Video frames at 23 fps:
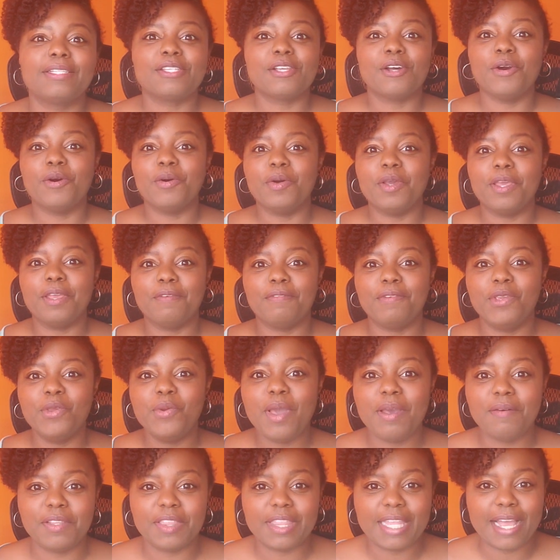So if you
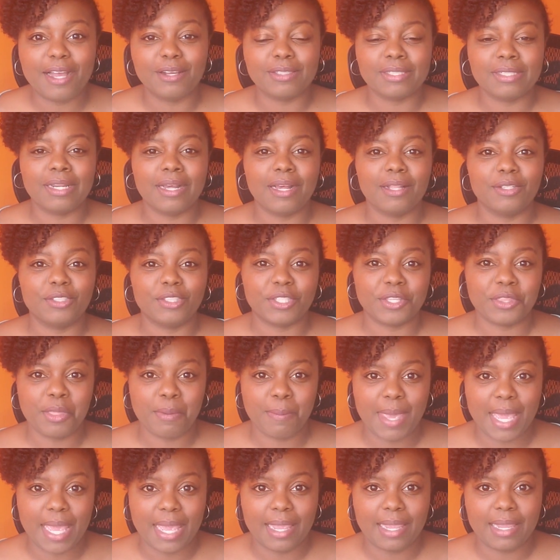have a thousand dollars in the
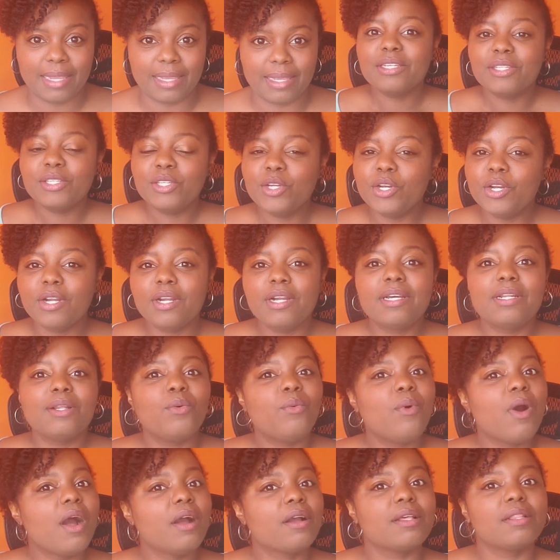bank, you're gonna
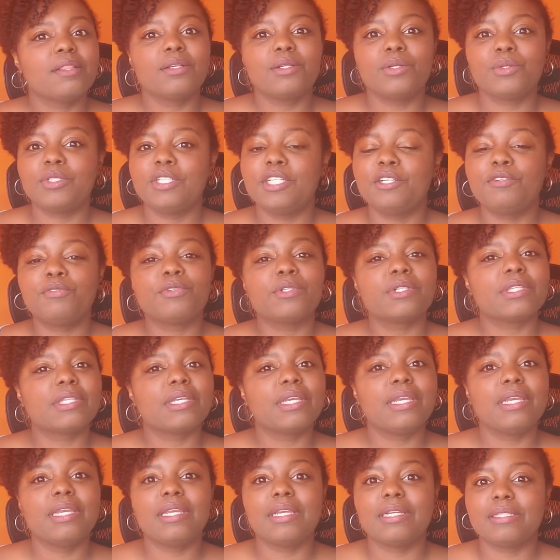walk a little
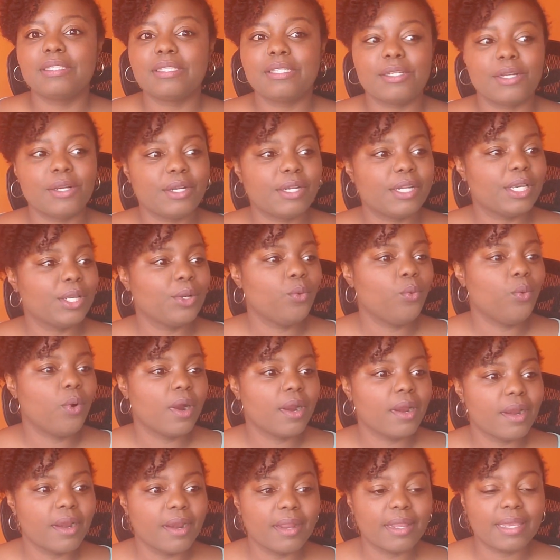differently concerning
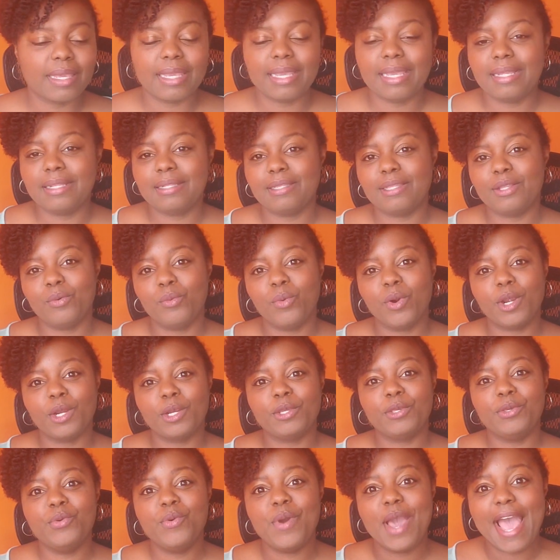work and the
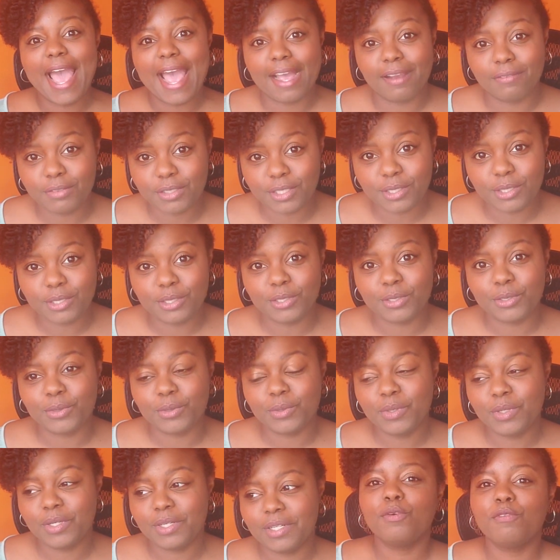work you have to
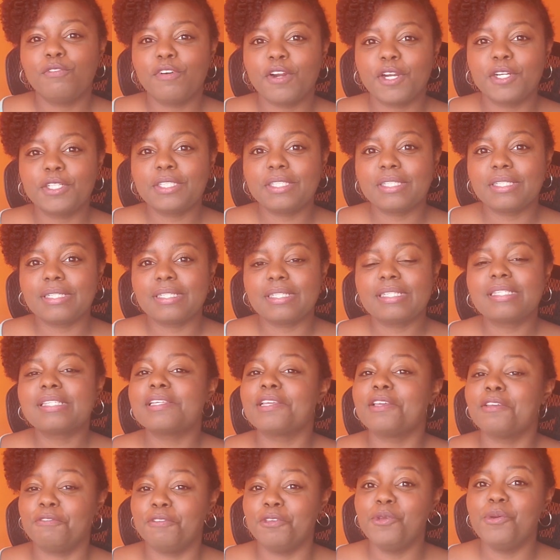do versus
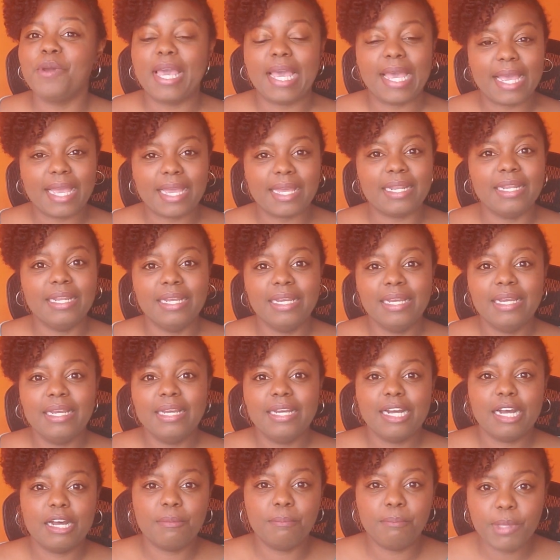if you had
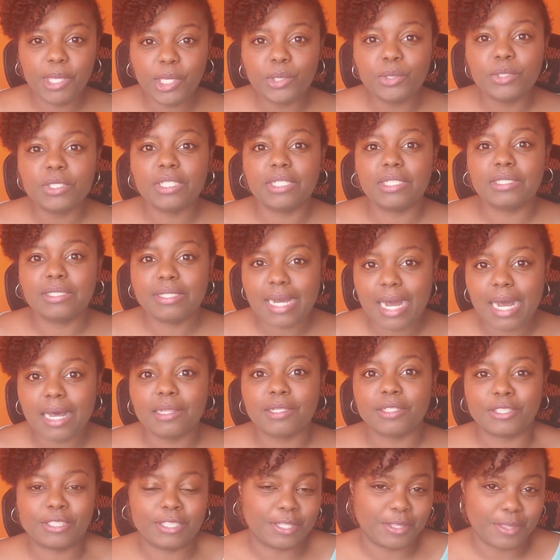a million
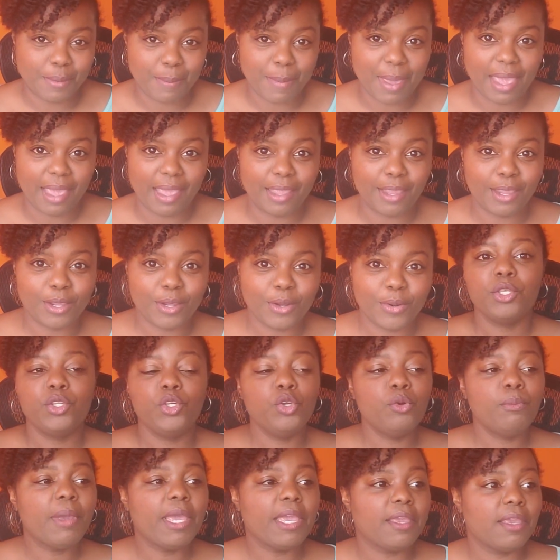dollars in the bank.
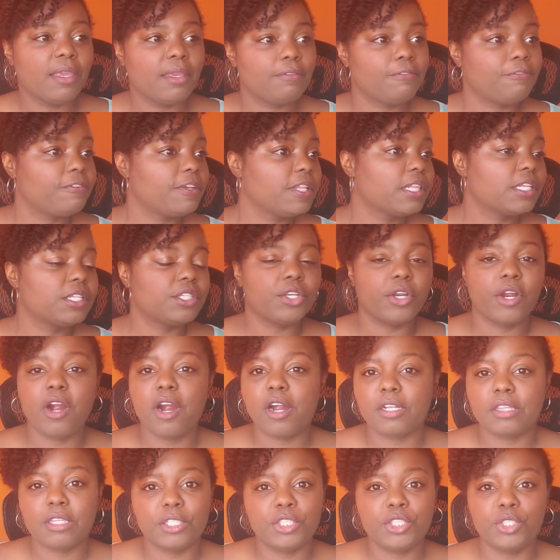You may feel in your
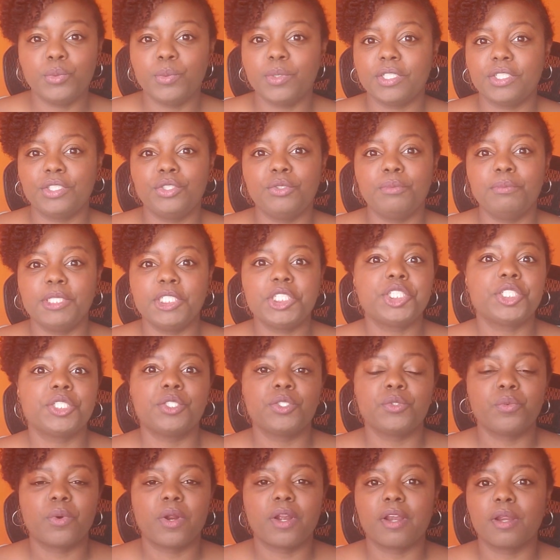heart that you wanna do
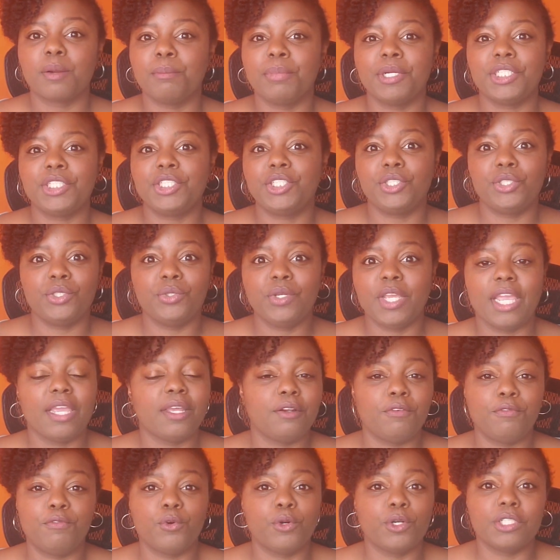missions work, but you can't
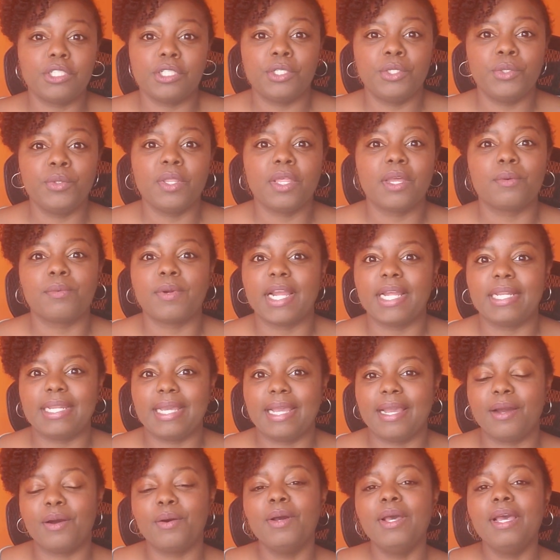afford to do that right
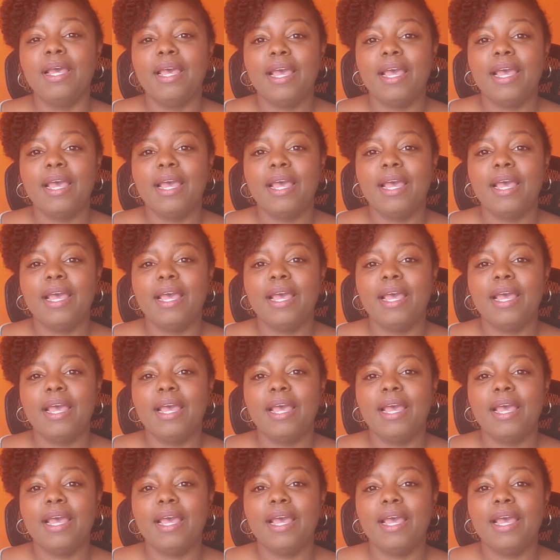now.